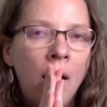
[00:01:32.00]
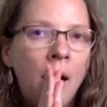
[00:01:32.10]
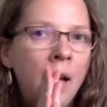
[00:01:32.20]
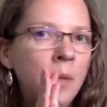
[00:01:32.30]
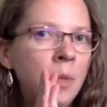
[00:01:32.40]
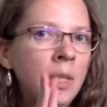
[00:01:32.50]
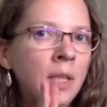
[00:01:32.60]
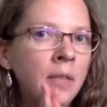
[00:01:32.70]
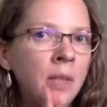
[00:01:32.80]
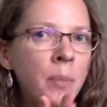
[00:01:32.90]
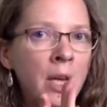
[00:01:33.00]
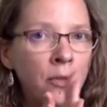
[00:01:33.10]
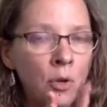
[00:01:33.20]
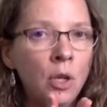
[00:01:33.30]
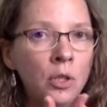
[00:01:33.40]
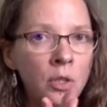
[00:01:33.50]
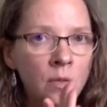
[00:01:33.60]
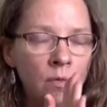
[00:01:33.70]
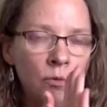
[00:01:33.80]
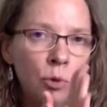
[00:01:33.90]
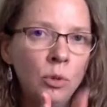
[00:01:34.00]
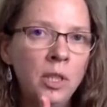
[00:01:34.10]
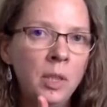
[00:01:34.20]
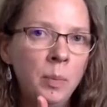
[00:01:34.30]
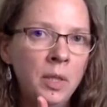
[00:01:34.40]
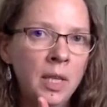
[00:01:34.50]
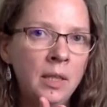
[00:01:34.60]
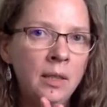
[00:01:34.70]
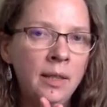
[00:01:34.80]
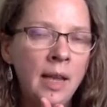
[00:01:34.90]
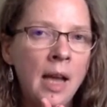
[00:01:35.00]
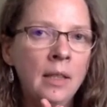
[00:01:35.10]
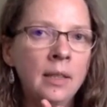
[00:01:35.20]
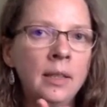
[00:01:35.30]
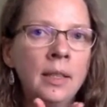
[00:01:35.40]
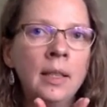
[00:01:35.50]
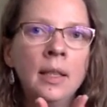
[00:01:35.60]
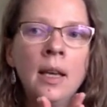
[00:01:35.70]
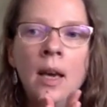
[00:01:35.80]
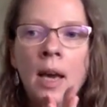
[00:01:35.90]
I believe that my thoughts truly represent the reality,